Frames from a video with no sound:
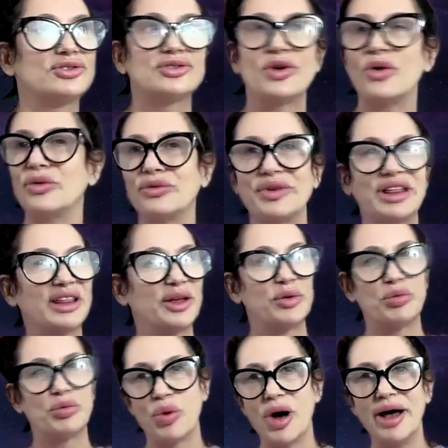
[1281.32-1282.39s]
don't really
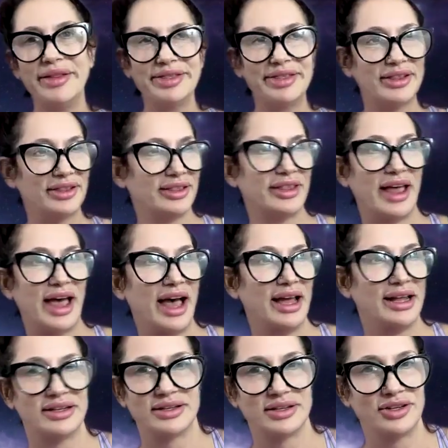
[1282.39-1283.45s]
want
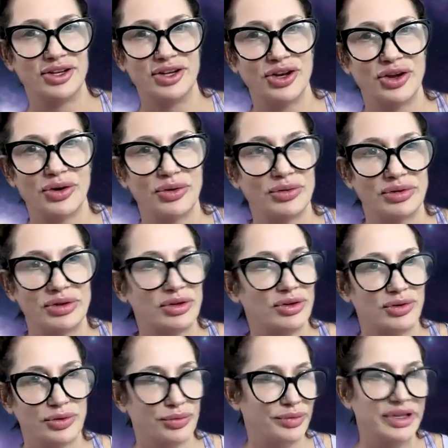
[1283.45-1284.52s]
that,
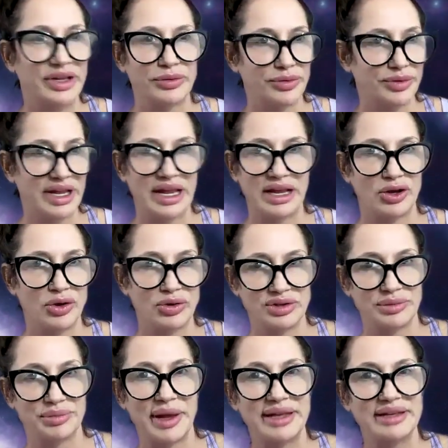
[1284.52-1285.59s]
to recreate
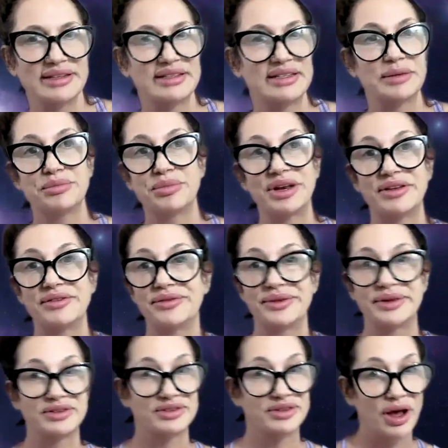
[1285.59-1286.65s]
codependency, but it
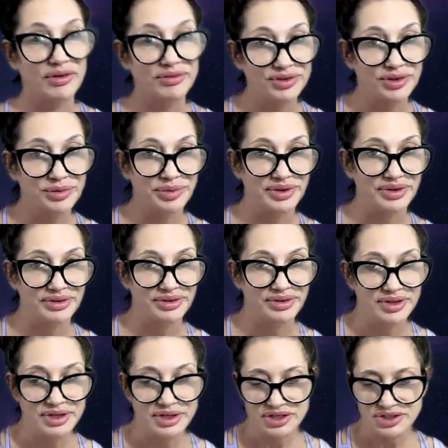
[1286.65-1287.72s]
feels comfortable.
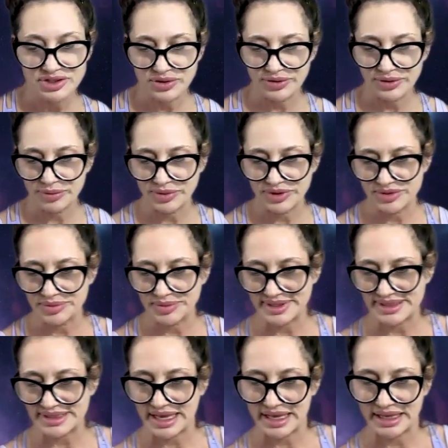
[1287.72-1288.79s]
So that, which
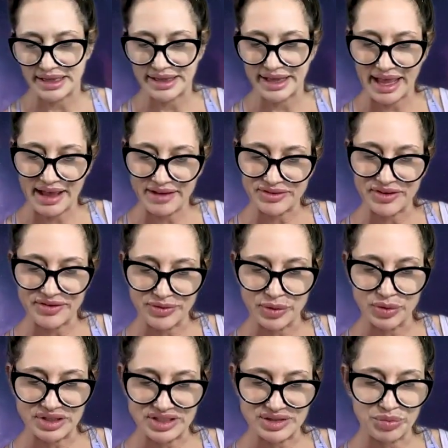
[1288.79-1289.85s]
means that they have to
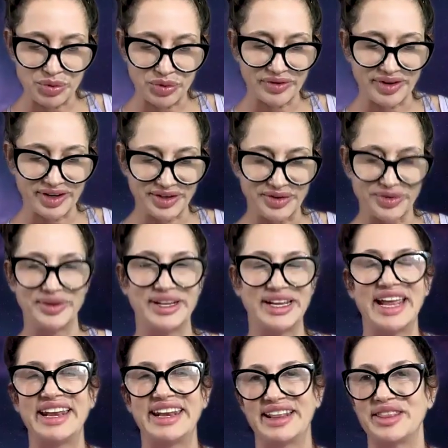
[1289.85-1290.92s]
focus more on
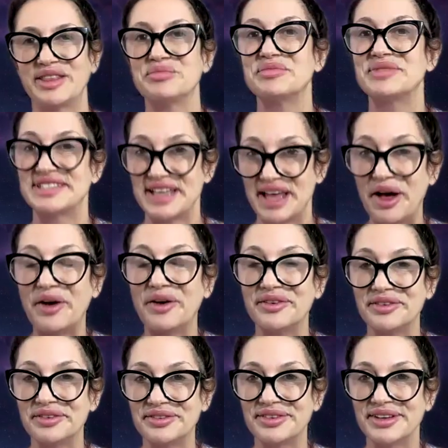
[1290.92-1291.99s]
creating
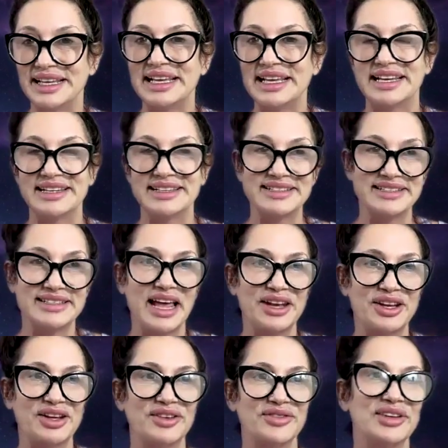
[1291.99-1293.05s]
themselves
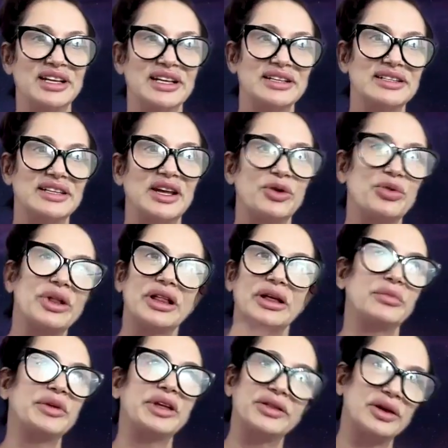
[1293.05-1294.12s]
instead of saying, well,
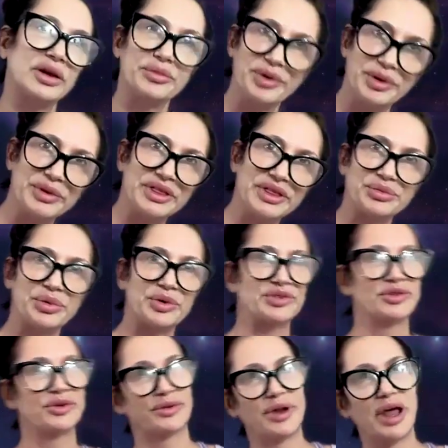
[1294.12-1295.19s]
I'm either going to be with this
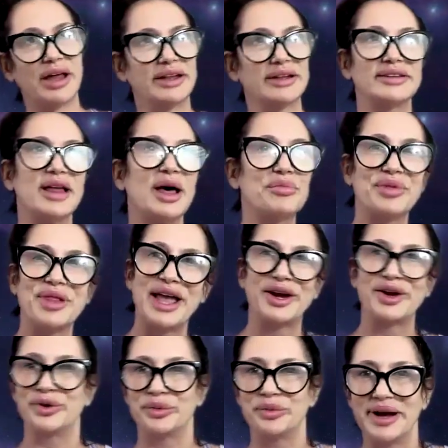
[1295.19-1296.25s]
person or not. It's not
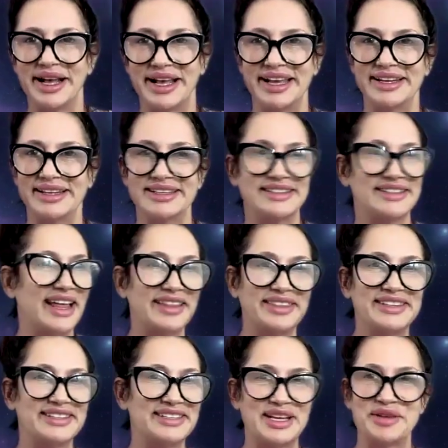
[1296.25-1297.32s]
black or white. It's not
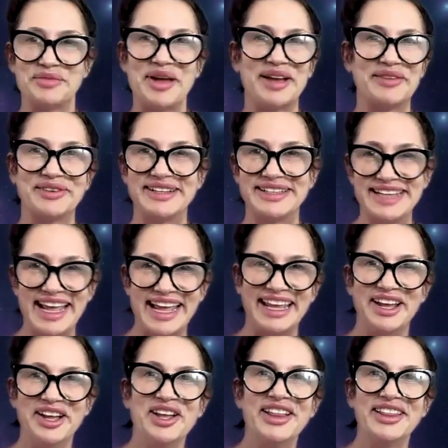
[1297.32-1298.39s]
the same every
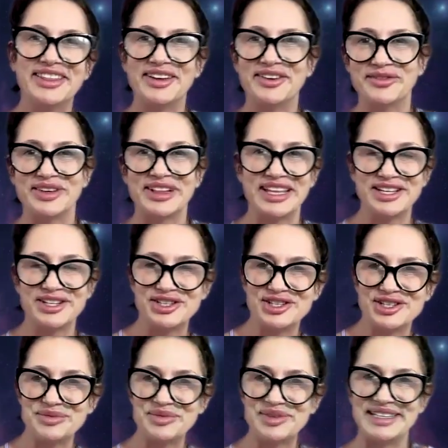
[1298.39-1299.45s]
day. That
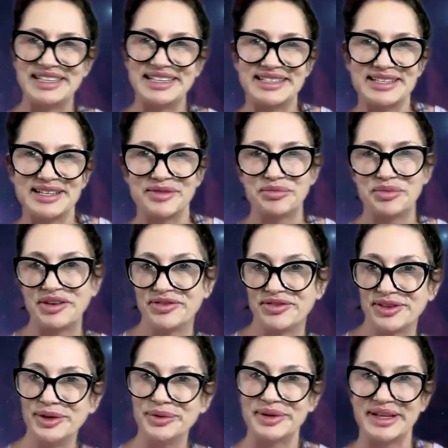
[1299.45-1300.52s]
relationships need to be
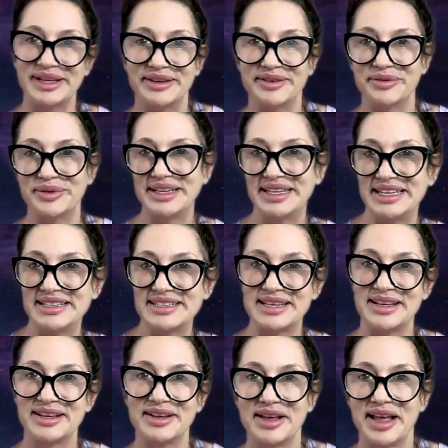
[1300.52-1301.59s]
fluid. We need to
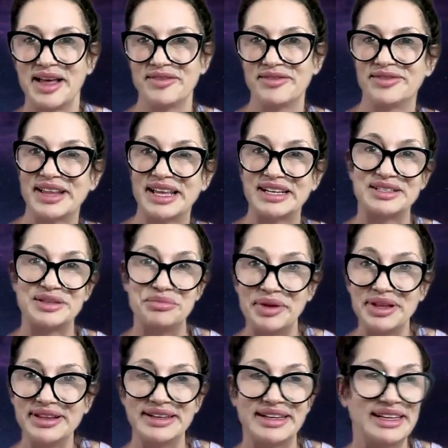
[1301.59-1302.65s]
have
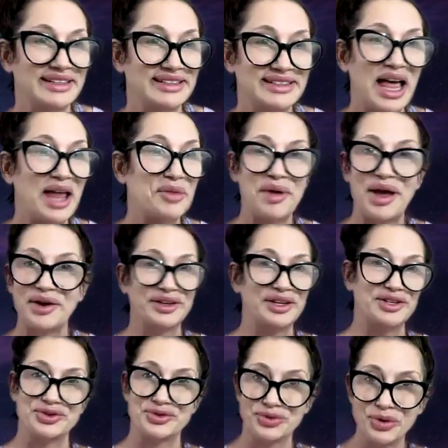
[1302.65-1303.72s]
flexibility. It's not about
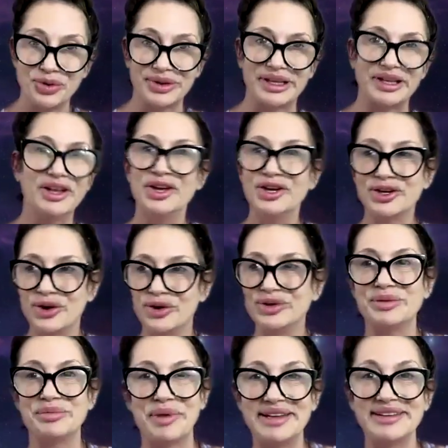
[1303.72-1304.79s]
controlling.
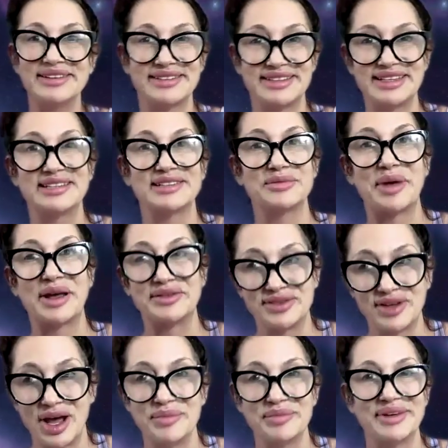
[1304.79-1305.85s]
Codependency is about
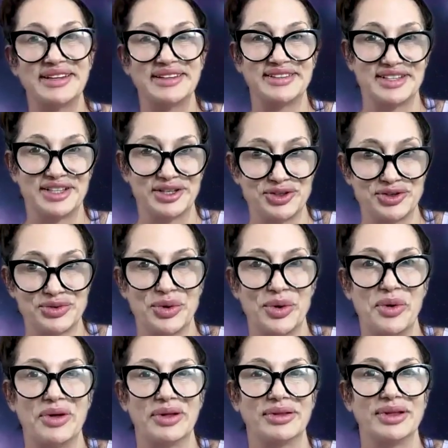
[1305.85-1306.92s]
dominance and
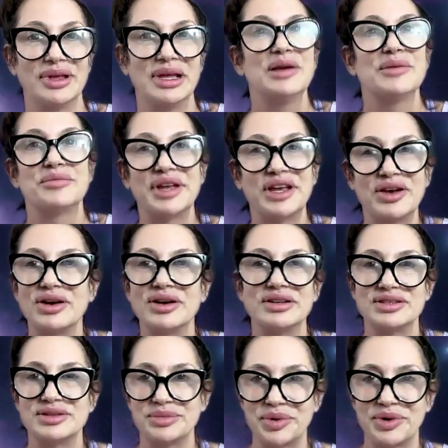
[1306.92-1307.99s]
control
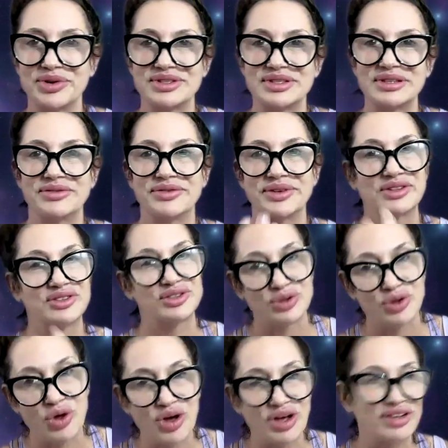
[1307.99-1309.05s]
because the person feels
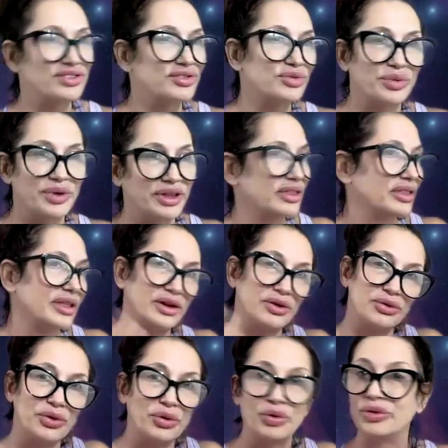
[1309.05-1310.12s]
lost with, they
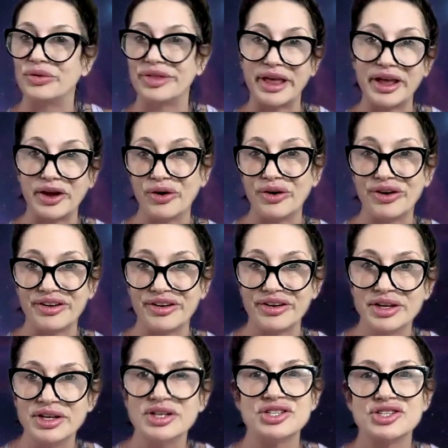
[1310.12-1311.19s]
don't know who they are.
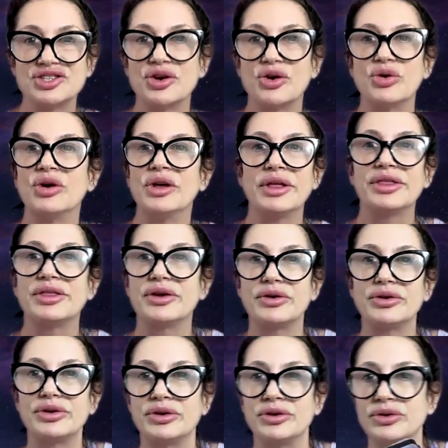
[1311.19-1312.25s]
So they're
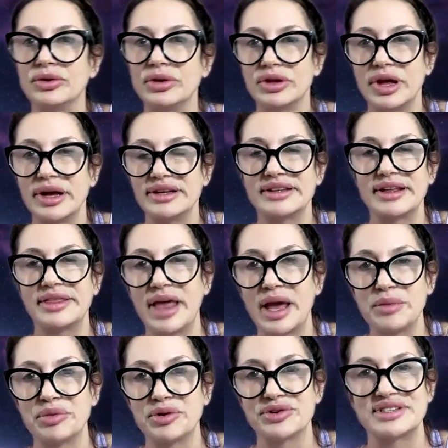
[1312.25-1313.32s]
utilizing
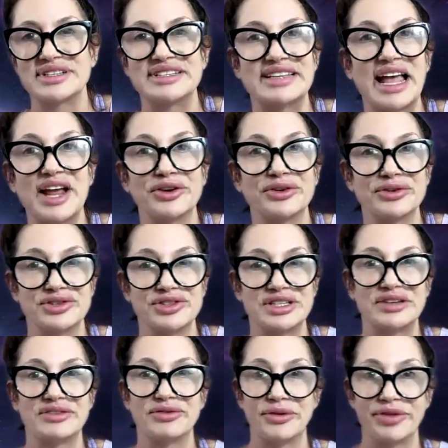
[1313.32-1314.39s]
that person's
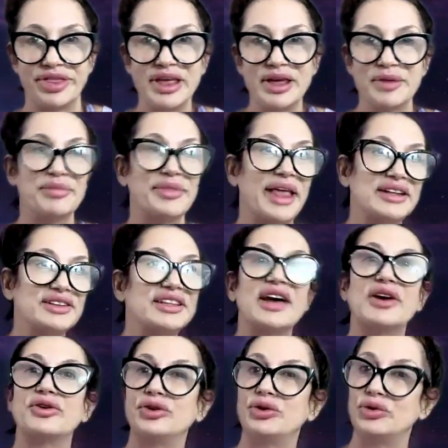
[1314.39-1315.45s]
energy for them. That's
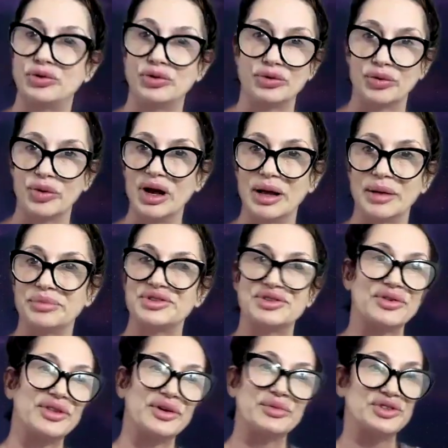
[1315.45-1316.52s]
how you grew up.
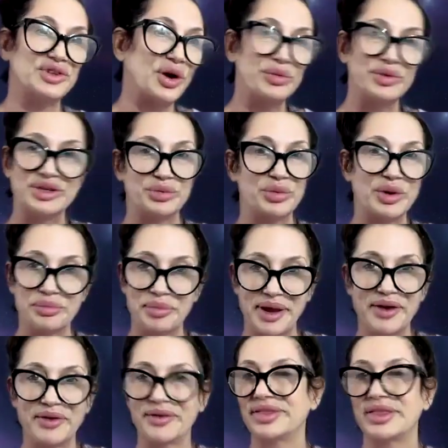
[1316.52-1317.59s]
So there was always one
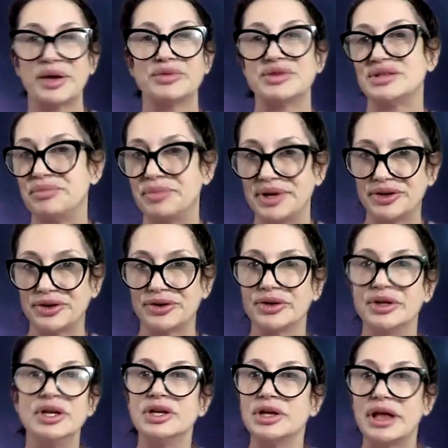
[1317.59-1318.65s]
parent that was
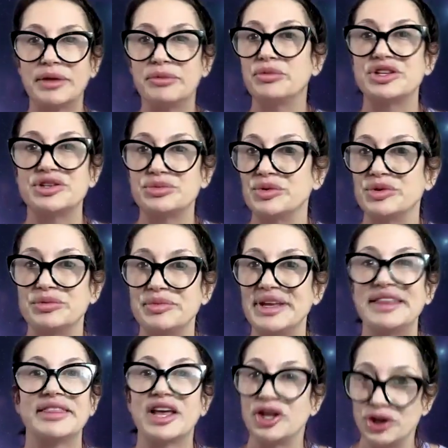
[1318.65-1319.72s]
bitter, and which would
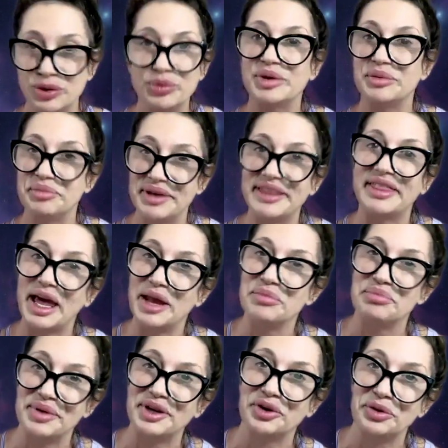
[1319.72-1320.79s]
mean that you would be
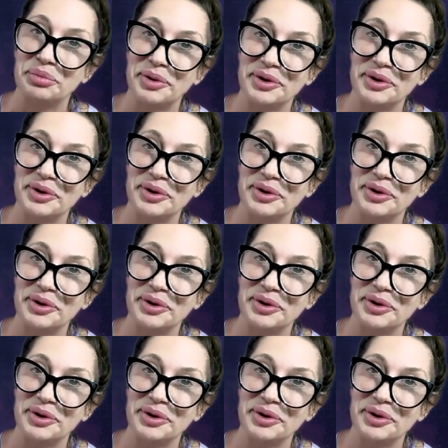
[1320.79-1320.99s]
that bitter